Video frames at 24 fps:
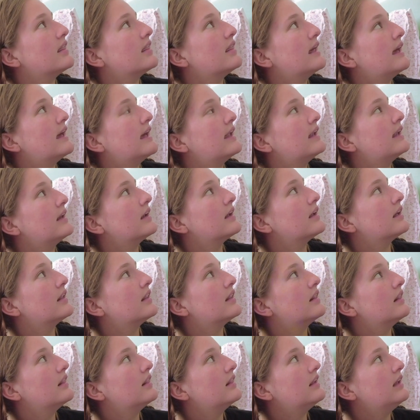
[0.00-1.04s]
then
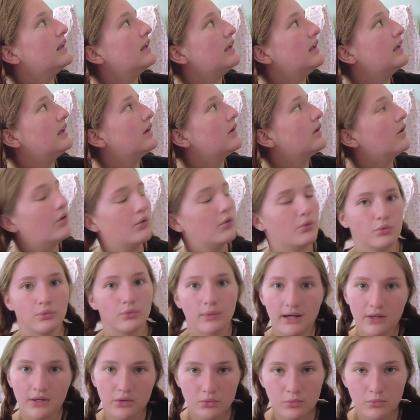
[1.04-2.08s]
the
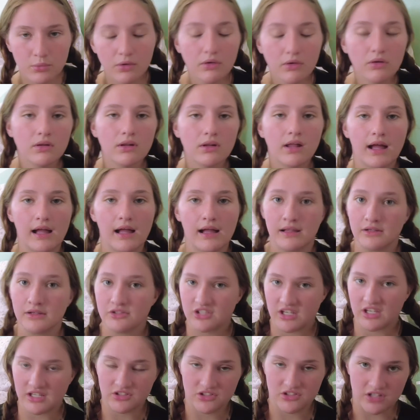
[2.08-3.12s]
record wall I
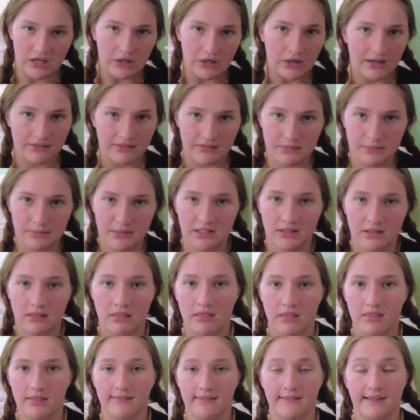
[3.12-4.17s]
change out every
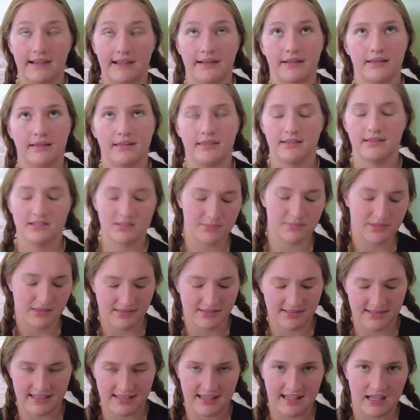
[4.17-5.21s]
month. Like this
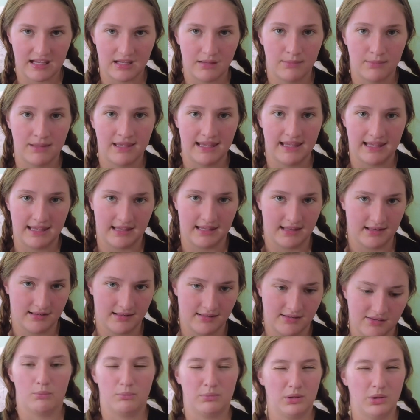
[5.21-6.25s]
month's theme is
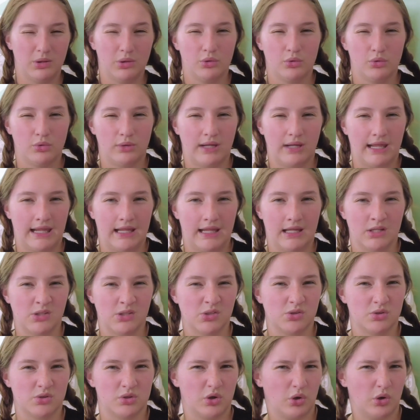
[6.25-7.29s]
blue
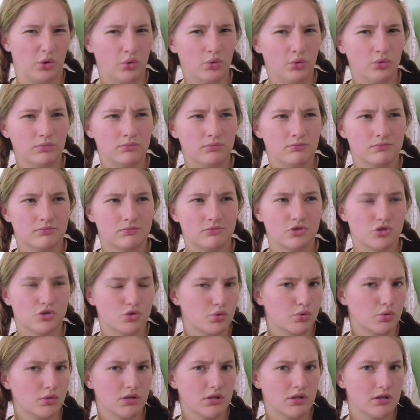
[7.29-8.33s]
and gold,
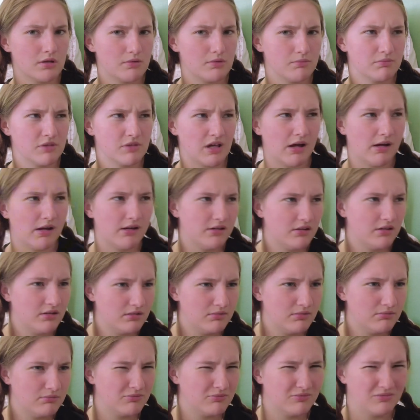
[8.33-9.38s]
sorta,
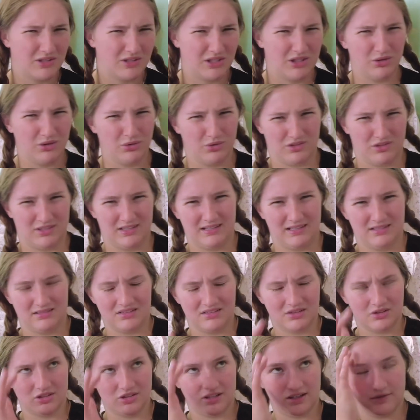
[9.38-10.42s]
kinda. You'll see.
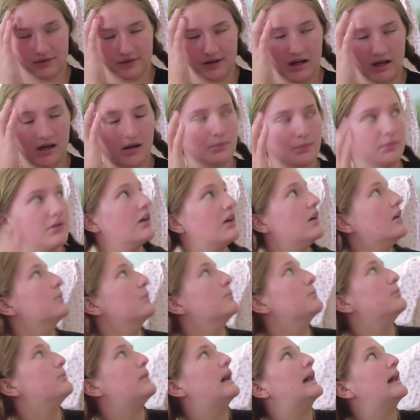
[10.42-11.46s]
There's like a vibe.
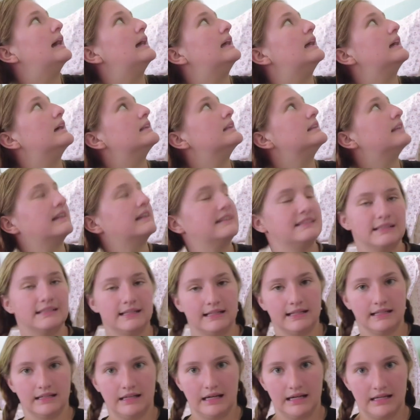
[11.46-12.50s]
My
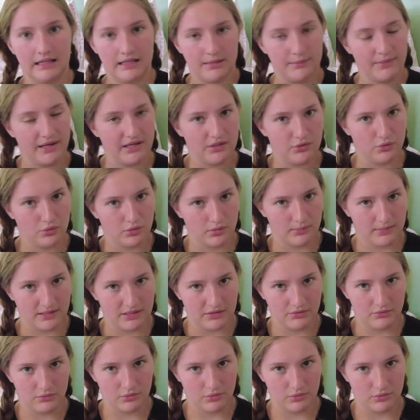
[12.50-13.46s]
1989 and my Norman